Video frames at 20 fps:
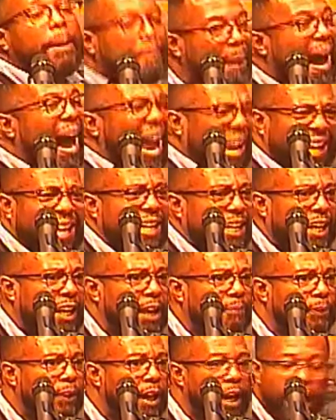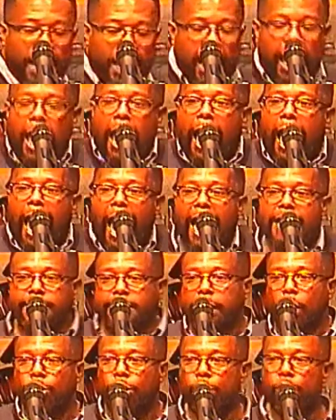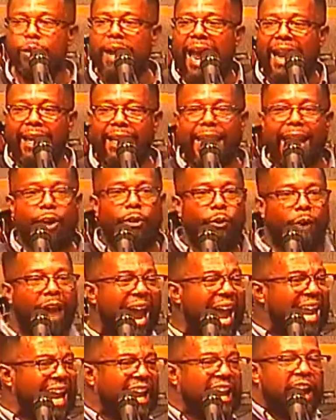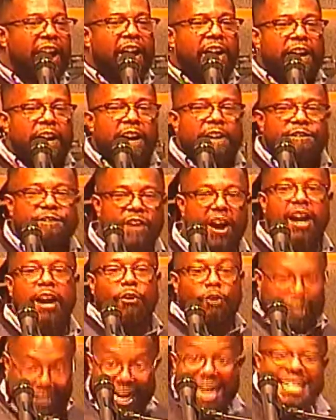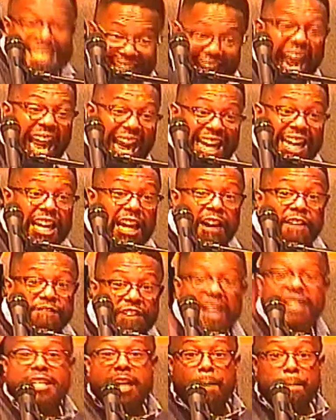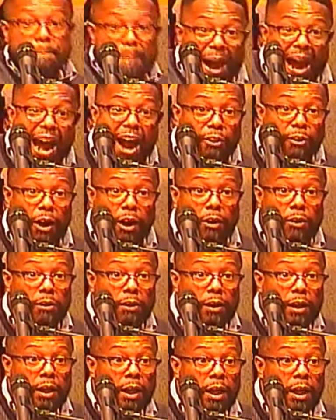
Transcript: body. And so you got to get ready for today, for tomorrow,